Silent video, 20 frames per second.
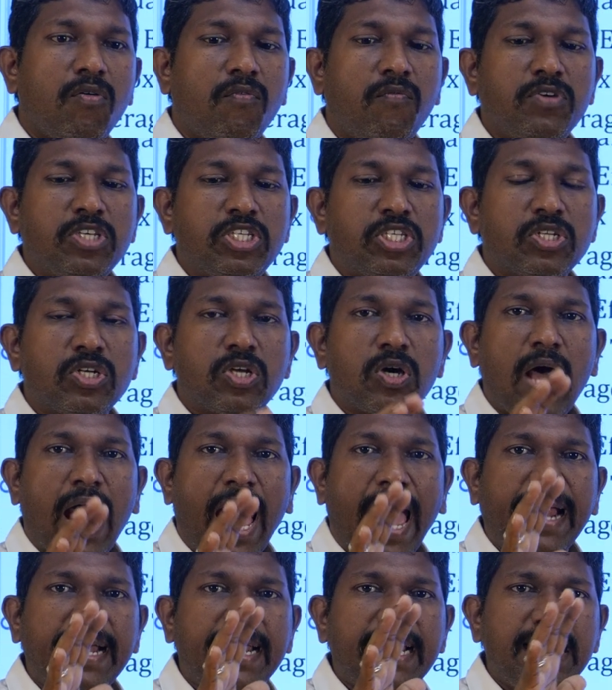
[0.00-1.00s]
we should
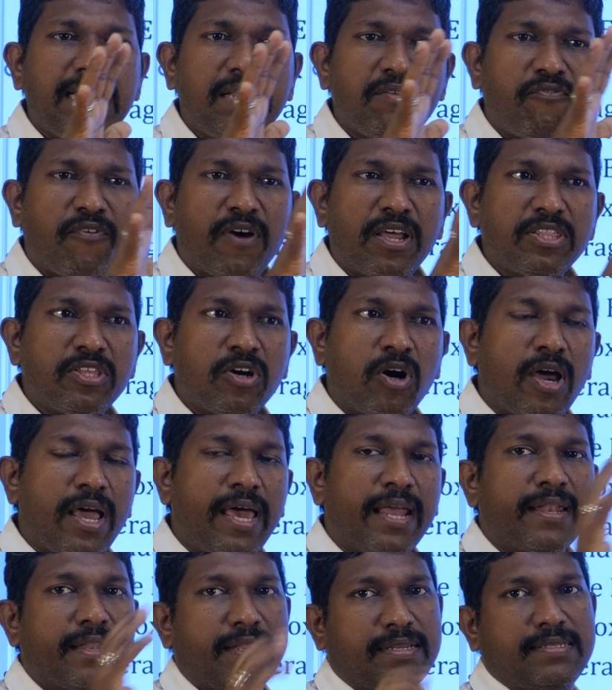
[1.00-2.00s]
identify the
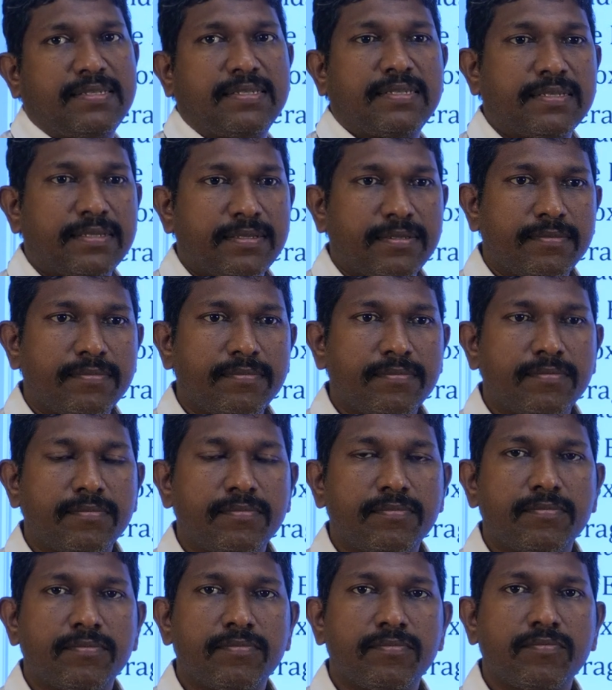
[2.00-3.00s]
errors.
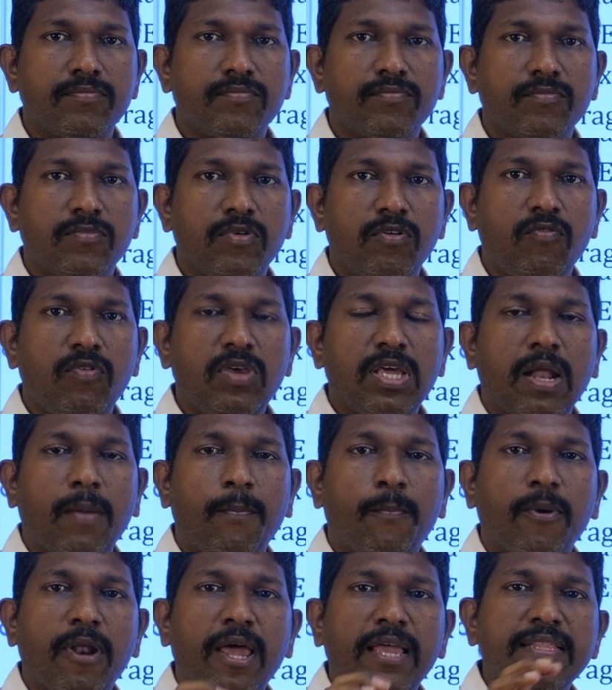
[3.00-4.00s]
We are
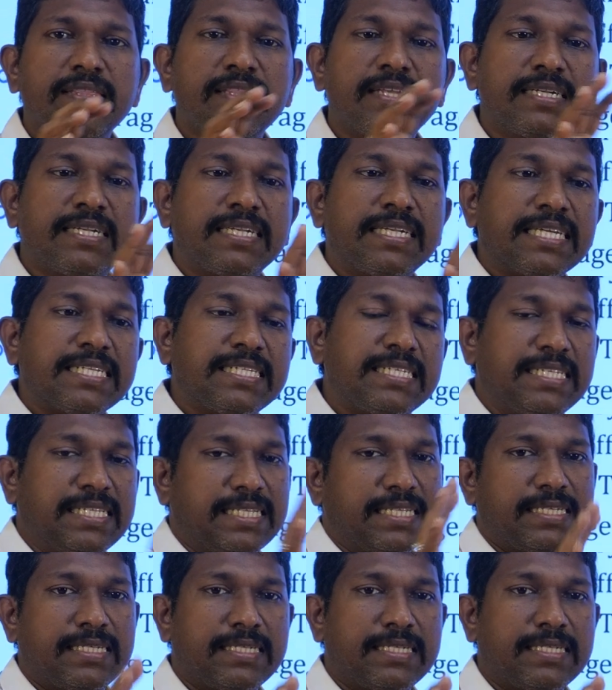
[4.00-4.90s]
applying the testing.